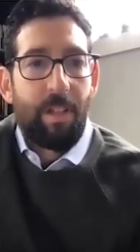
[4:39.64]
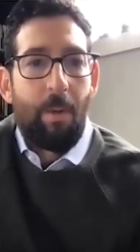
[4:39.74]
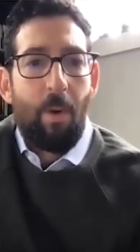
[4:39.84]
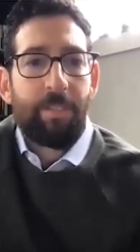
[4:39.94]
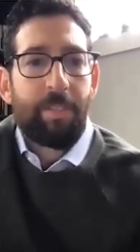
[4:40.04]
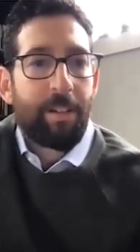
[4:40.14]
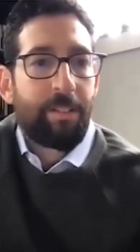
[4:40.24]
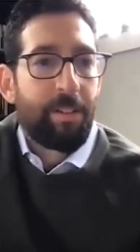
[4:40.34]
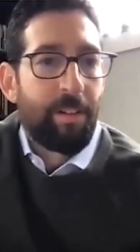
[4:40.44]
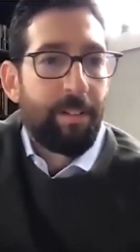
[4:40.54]
And while
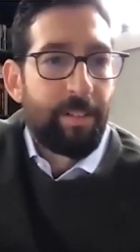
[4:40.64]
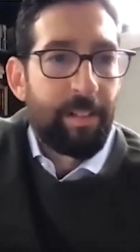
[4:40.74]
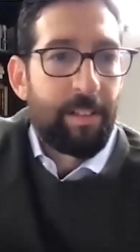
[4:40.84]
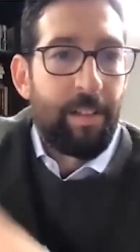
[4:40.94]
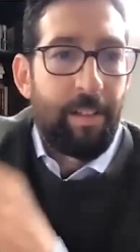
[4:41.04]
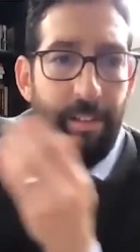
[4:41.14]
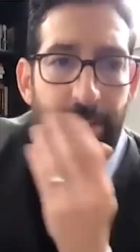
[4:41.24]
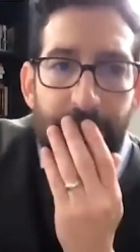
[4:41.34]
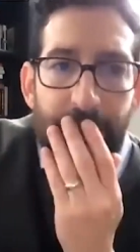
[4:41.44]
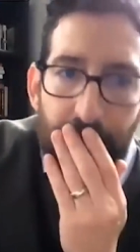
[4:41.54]
Dr. de la
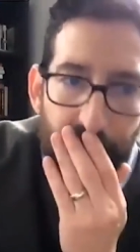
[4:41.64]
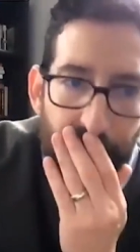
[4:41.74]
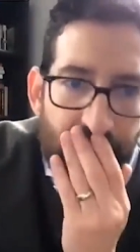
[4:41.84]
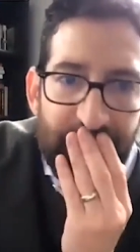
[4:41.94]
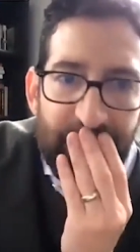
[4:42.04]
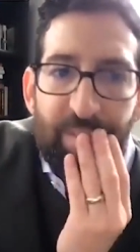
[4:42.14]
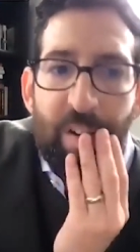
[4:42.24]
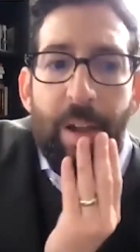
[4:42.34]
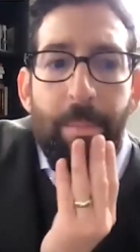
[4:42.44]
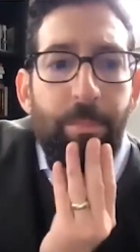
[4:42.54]
Iglesias raises
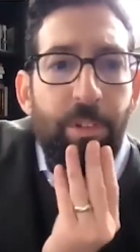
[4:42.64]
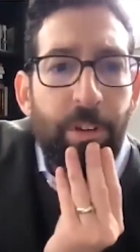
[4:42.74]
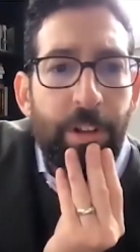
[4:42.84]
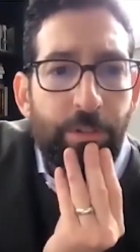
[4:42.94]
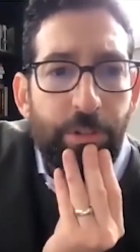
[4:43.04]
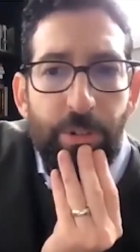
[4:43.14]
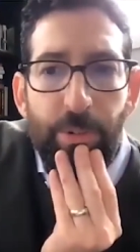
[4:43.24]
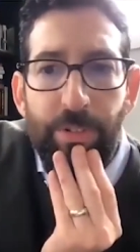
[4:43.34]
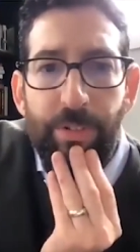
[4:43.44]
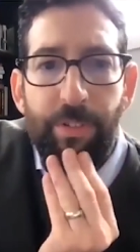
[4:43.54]
volume, I'm just going to
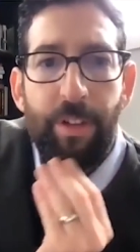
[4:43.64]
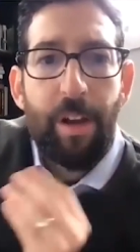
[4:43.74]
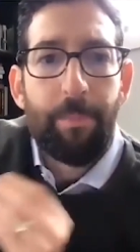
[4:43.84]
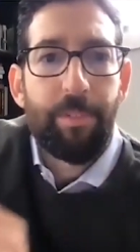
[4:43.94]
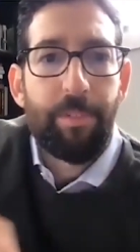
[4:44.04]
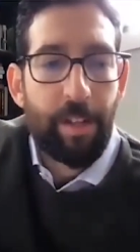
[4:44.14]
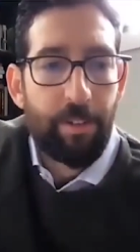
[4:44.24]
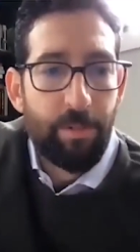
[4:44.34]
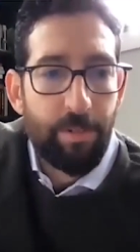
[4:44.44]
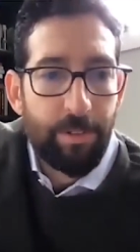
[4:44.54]
introduce um,
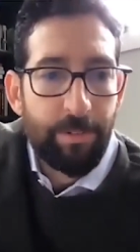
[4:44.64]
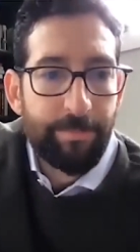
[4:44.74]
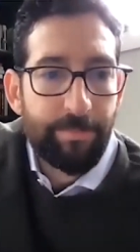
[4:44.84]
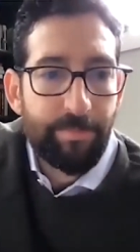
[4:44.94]
Sadhguru.